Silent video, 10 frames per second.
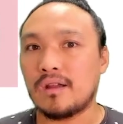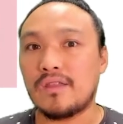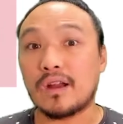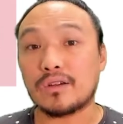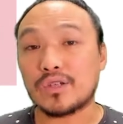
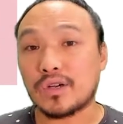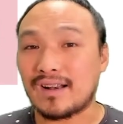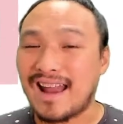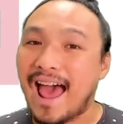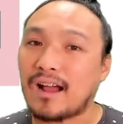There are
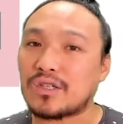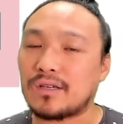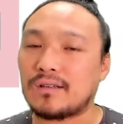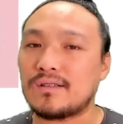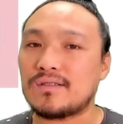certain
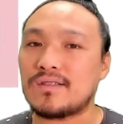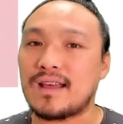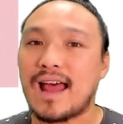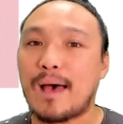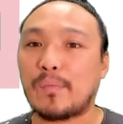actions that
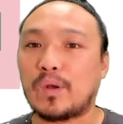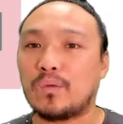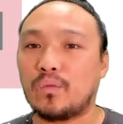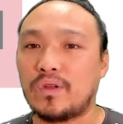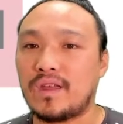
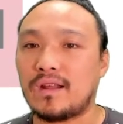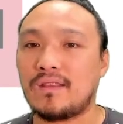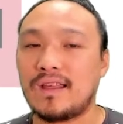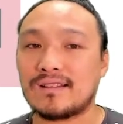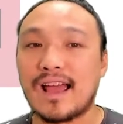happen within
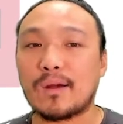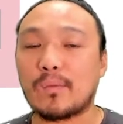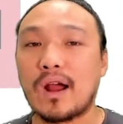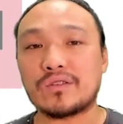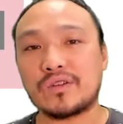the entire
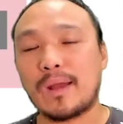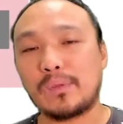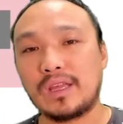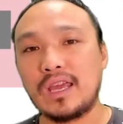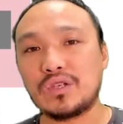browser
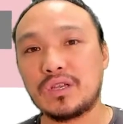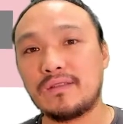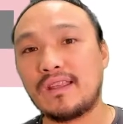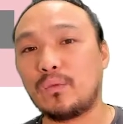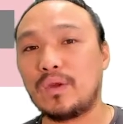
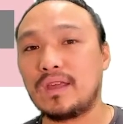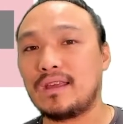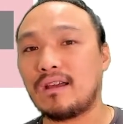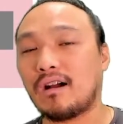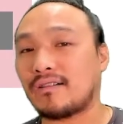application that
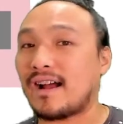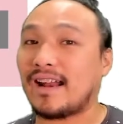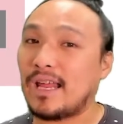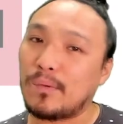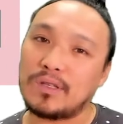we are not
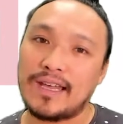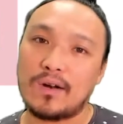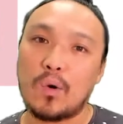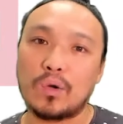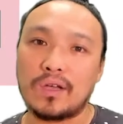able to get a
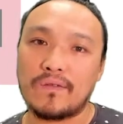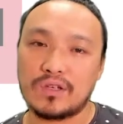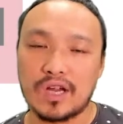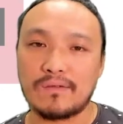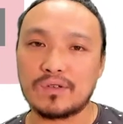hold of in
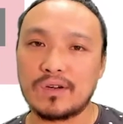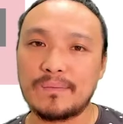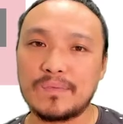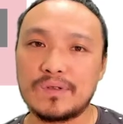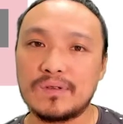
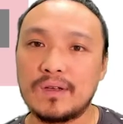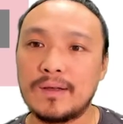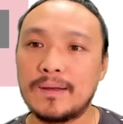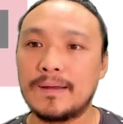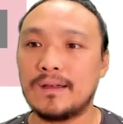JavaScript.
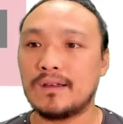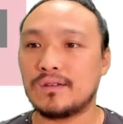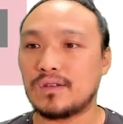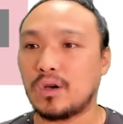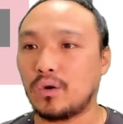
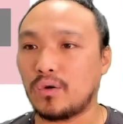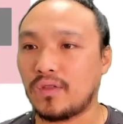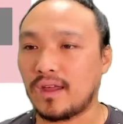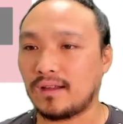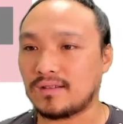So
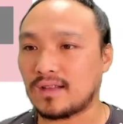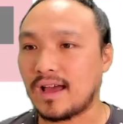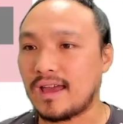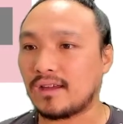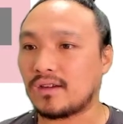things
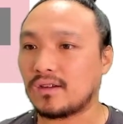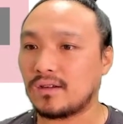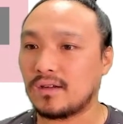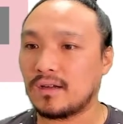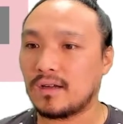like
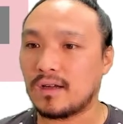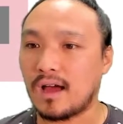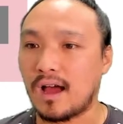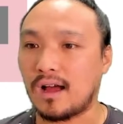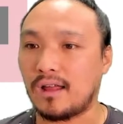
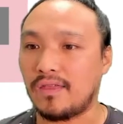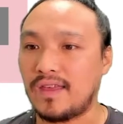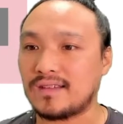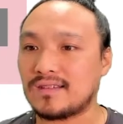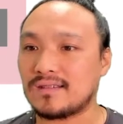
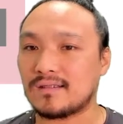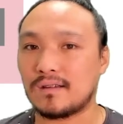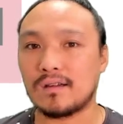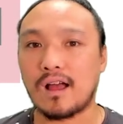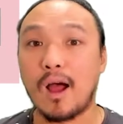this
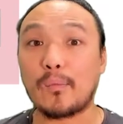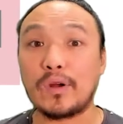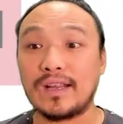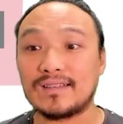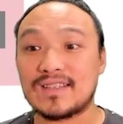
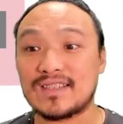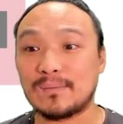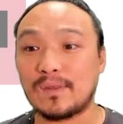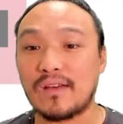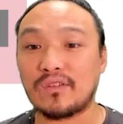operating
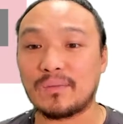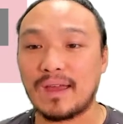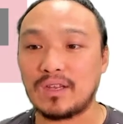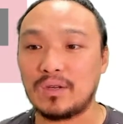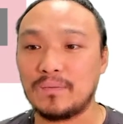system level
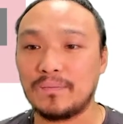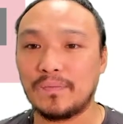menu,